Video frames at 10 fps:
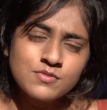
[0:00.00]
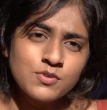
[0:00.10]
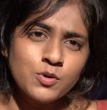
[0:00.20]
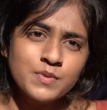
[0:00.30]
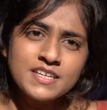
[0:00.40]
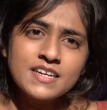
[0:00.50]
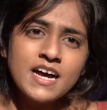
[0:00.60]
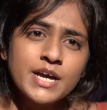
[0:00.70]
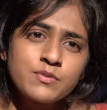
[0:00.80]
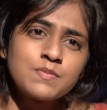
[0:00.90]
Hoping that
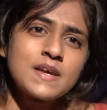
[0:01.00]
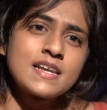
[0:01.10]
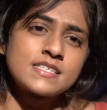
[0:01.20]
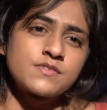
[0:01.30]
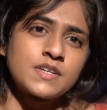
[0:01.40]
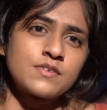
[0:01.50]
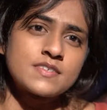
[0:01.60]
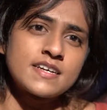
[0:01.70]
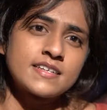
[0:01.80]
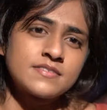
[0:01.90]
I would be less of an
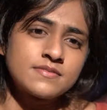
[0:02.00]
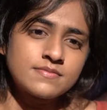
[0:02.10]
outsider.